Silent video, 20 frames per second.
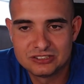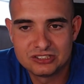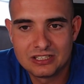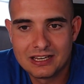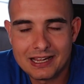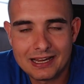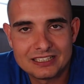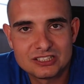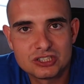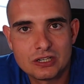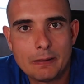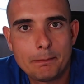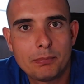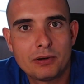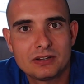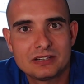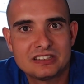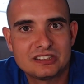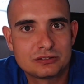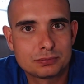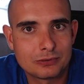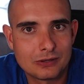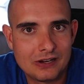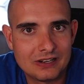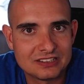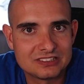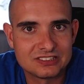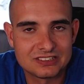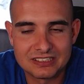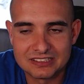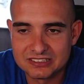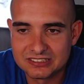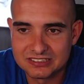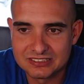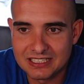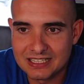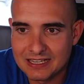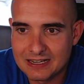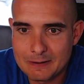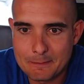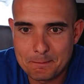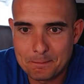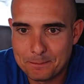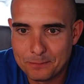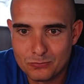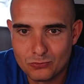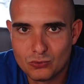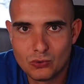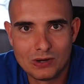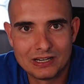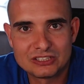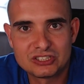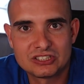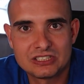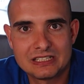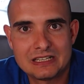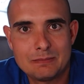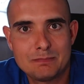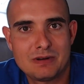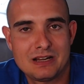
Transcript: catch up on this process and will actually